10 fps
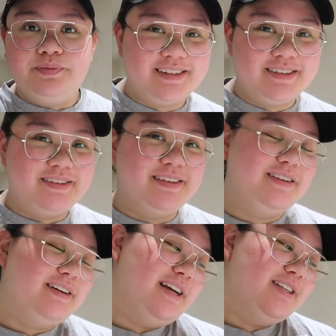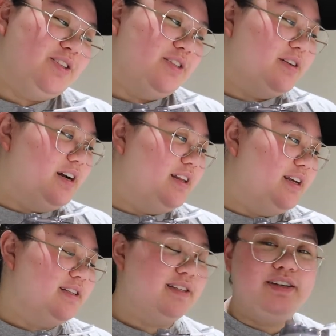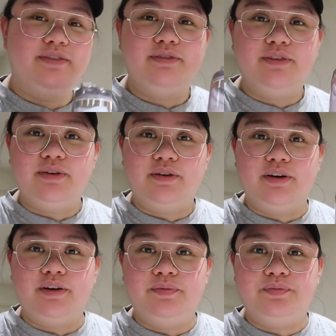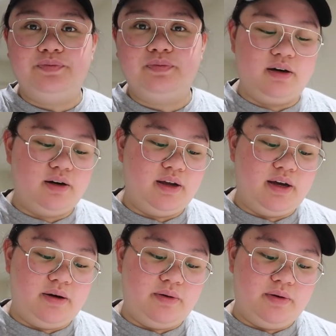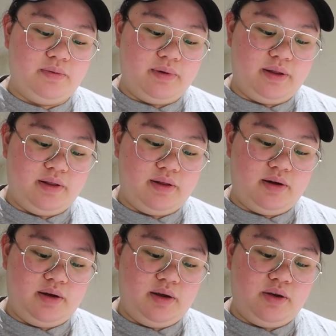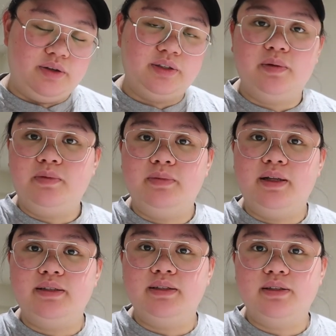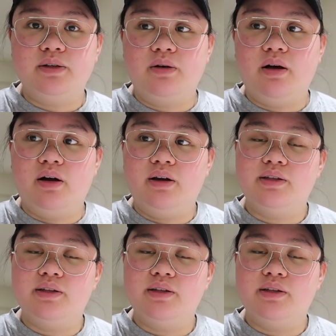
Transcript: So you guys should try this if you're starting out with your supplements and so on.